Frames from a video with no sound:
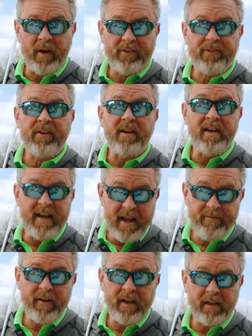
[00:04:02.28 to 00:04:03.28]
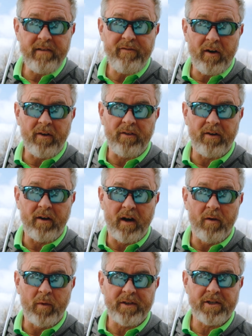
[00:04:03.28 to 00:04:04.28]
it's significantly farther
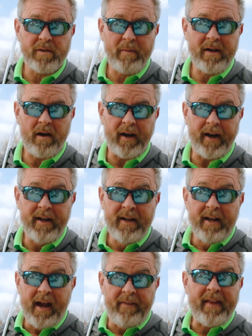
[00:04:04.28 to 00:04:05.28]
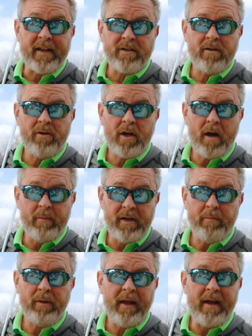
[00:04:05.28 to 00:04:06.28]
with the spin on it, and that's going to come
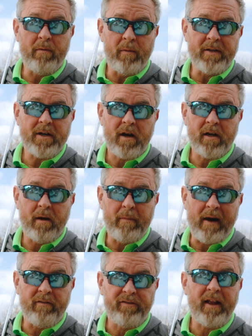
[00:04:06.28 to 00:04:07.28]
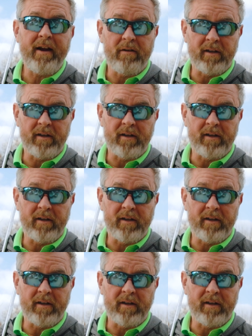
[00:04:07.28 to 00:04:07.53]
into play when we talk about flyer